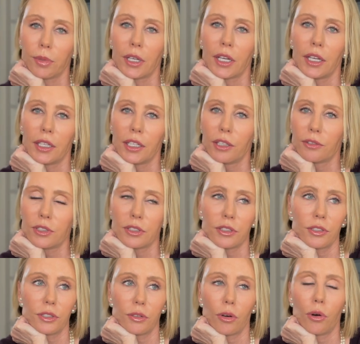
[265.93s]
But, uh, you know, just to
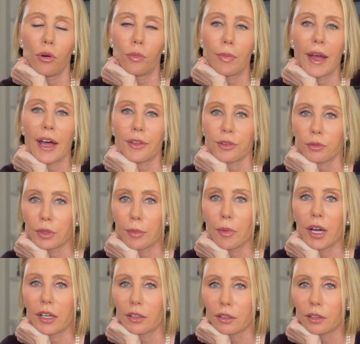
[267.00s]
do a whole bathroom
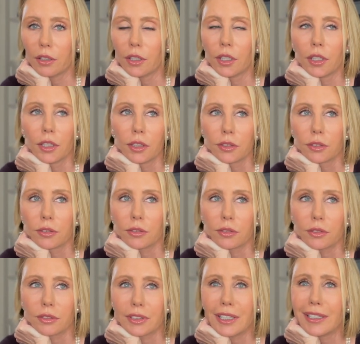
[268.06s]
remodel,
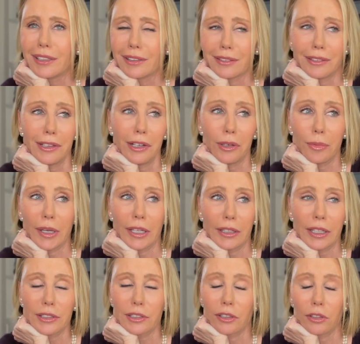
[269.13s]
I don't know, man.
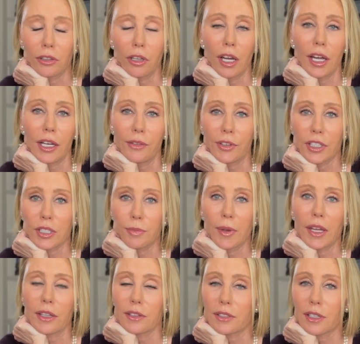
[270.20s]
That's a lot of
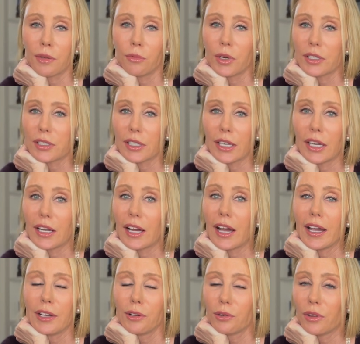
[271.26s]
expense. And once again,
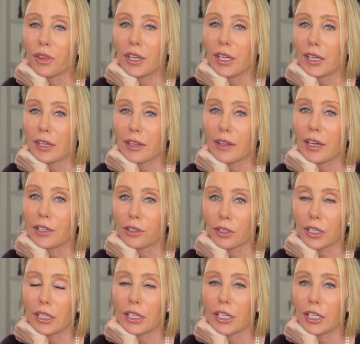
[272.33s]
I don't think that you're
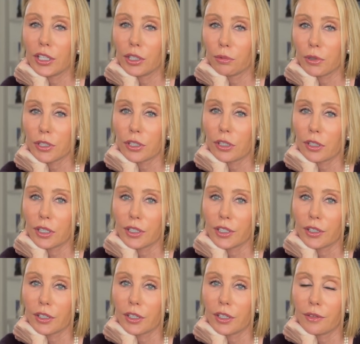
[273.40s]
going to get your return on
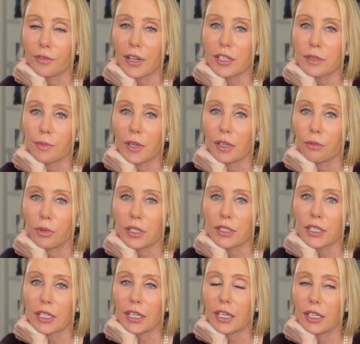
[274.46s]
your investment. Once
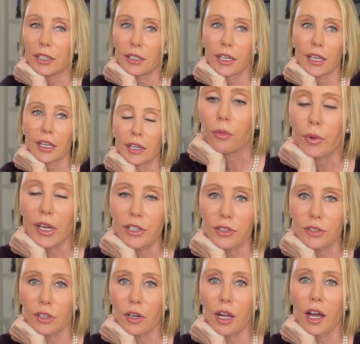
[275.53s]
again, like
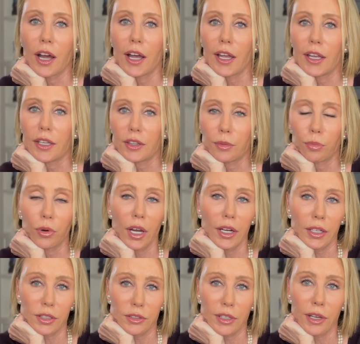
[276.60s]
wages are high, the
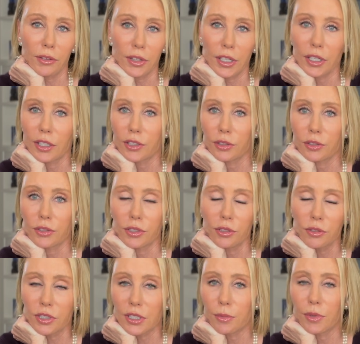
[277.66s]
products out there to
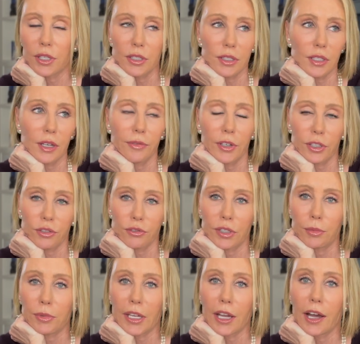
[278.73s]
do some of this stuff are
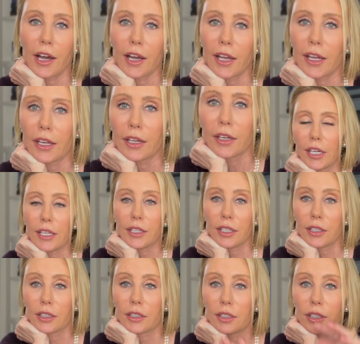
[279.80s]
extremely high. And
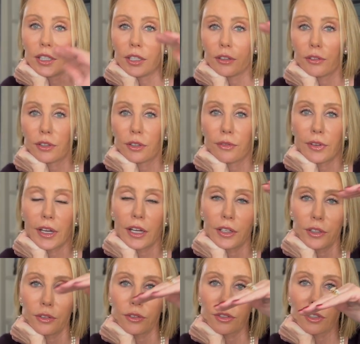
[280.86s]
then, you know, the
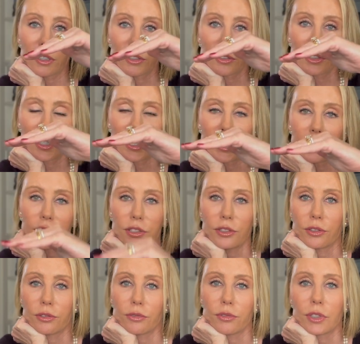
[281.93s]
values are starting
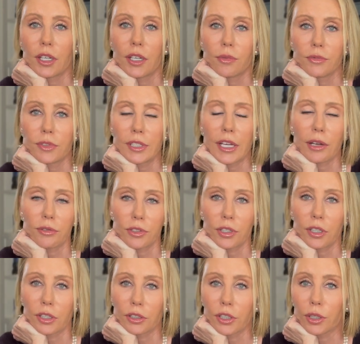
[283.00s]
to um,
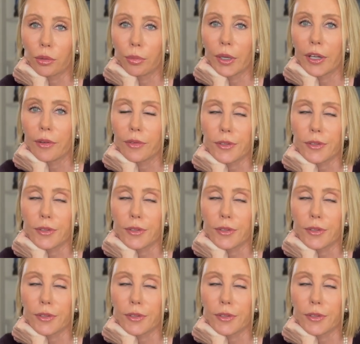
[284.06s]
downturn a little bit.